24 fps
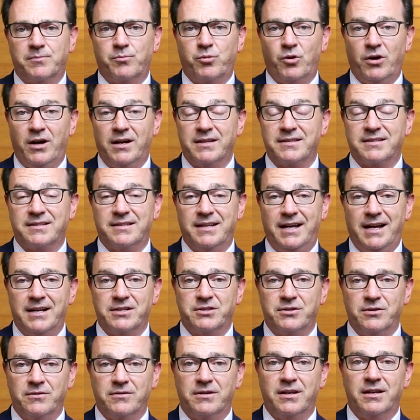broad
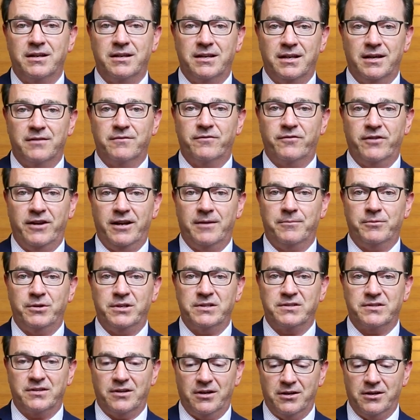statute can get families